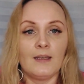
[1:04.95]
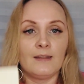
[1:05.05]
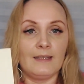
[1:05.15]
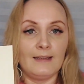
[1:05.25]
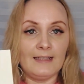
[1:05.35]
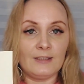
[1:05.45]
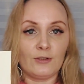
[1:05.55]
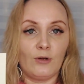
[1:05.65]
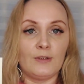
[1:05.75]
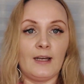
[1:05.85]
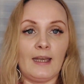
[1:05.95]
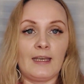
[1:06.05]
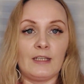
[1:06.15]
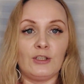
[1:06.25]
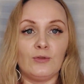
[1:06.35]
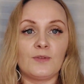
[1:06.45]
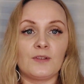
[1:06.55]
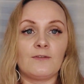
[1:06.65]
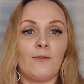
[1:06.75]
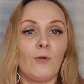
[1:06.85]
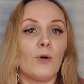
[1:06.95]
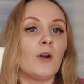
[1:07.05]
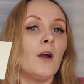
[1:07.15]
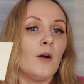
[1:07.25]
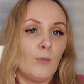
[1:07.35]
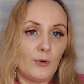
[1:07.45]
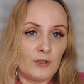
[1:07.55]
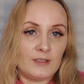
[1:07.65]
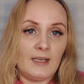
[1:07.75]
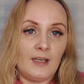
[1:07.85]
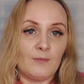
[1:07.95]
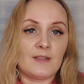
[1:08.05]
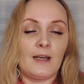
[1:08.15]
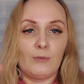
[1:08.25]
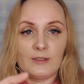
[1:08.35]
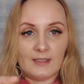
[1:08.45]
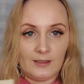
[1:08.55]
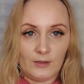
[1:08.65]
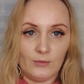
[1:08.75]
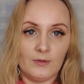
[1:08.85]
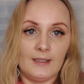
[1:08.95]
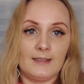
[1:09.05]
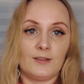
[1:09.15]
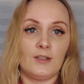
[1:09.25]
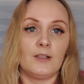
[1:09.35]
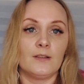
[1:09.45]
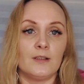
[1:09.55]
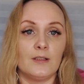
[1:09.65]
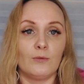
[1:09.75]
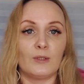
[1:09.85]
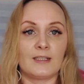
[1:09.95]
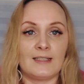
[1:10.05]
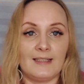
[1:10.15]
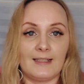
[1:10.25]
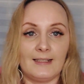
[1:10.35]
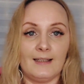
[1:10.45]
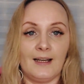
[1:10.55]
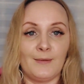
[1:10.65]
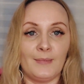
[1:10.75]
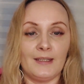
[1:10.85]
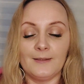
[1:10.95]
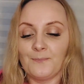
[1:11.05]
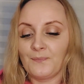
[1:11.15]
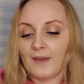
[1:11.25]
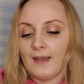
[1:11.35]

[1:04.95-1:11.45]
Then later on I can use it for board games. I will tell you later what exactly I mean.